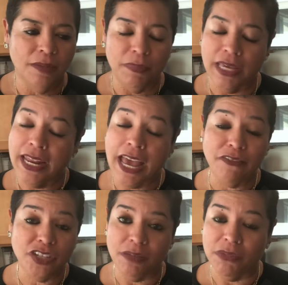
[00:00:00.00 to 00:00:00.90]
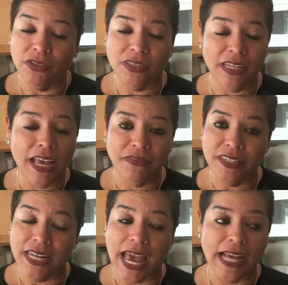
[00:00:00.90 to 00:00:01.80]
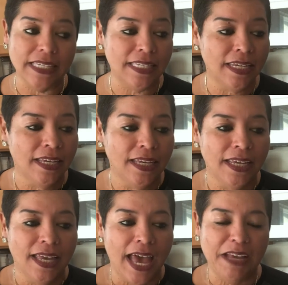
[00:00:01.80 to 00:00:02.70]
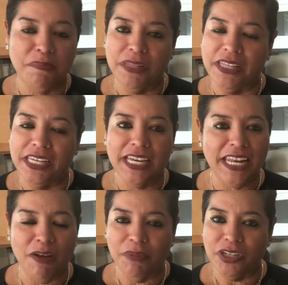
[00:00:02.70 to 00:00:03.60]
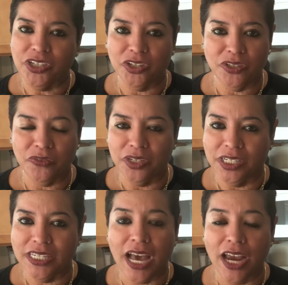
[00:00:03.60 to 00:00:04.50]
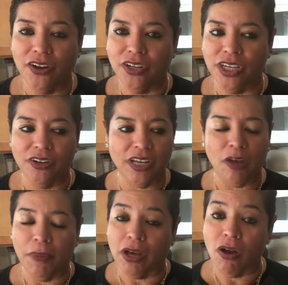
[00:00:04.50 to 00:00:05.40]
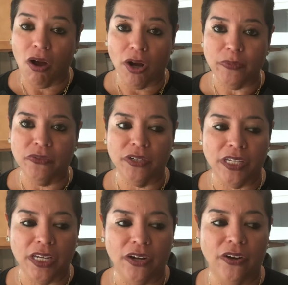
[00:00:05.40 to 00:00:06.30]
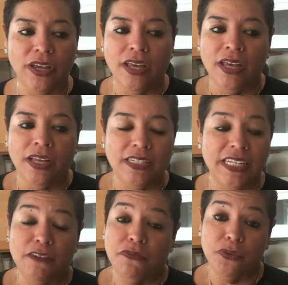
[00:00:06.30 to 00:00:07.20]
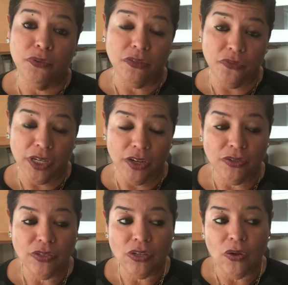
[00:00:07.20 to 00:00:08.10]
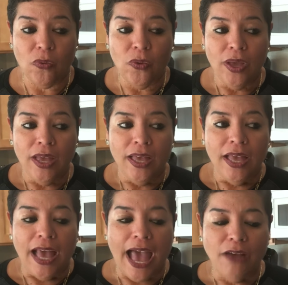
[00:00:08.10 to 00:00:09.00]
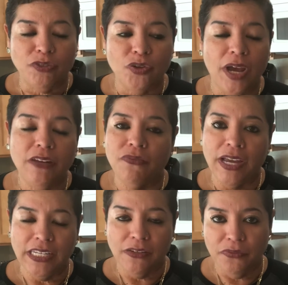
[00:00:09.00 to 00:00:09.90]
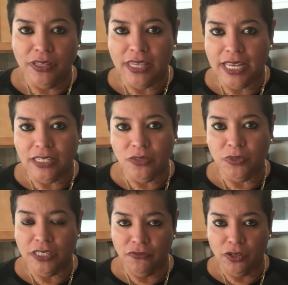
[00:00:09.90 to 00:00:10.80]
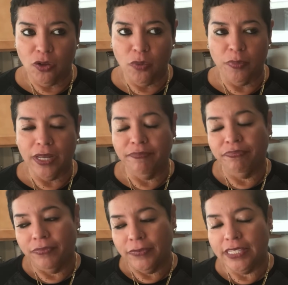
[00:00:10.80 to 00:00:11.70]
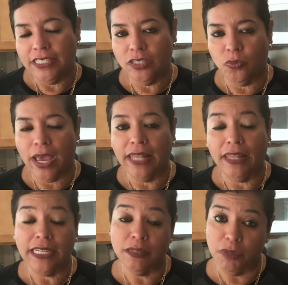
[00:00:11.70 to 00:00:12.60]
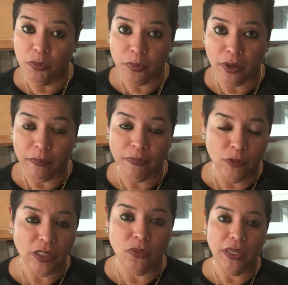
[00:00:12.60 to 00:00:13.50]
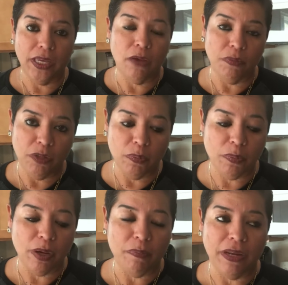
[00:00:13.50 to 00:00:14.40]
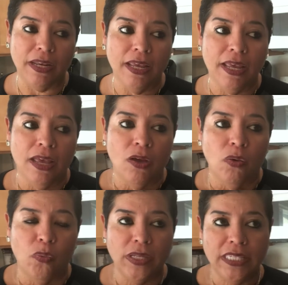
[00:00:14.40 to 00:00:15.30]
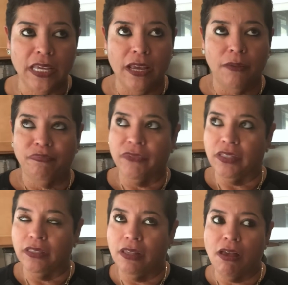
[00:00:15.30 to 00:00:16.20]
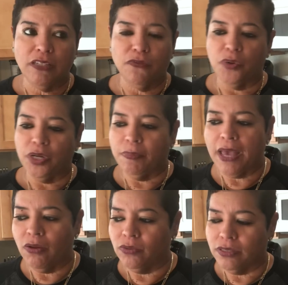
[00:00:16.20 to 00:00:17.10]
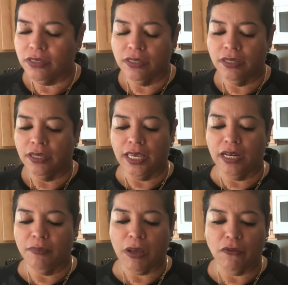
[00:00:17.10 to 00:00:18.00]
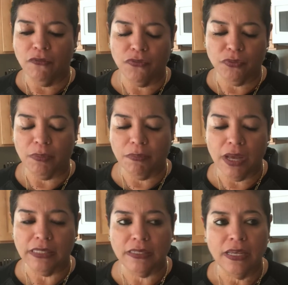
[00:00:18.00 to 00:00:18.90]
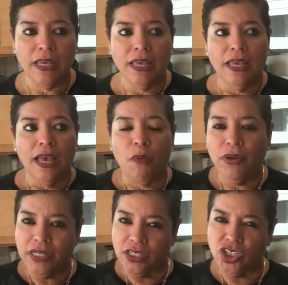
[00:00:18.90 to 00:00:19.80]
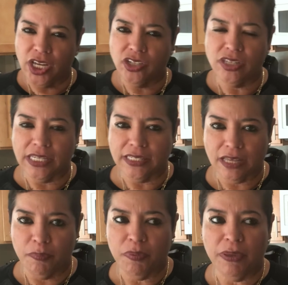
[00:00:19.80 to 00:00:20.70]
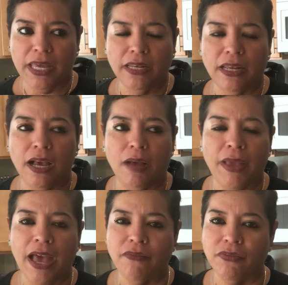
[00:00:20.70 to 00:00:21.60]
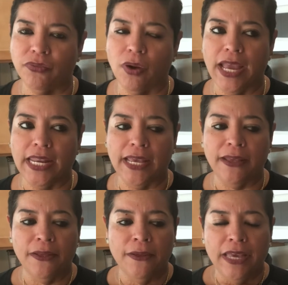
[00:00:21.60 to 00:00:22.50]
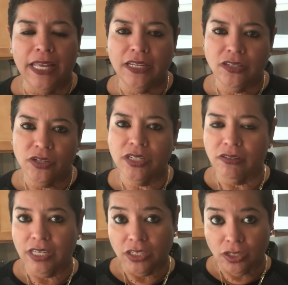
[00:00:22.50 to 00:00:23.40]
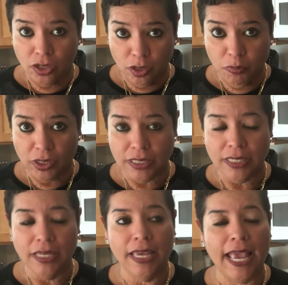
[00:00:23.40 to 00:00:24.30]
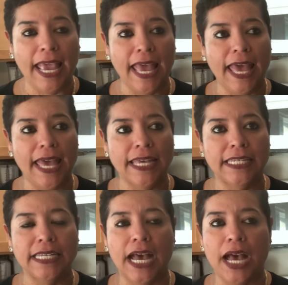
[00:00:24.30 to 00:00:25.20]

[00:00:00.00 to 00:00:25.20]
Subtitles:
have cheat meals, didn't have snacks. I completely cut out my sugars for an entire year, cut out my carbs for a year, didn't eat fruits for a year. So trying to find different things was difficult, but this is why I like to meal prep. Once a I would meal prep, and once I lost 40 pounds in about 3 months, I wanted to change things up a bit, have a variety, and I started to look into cookbooks. And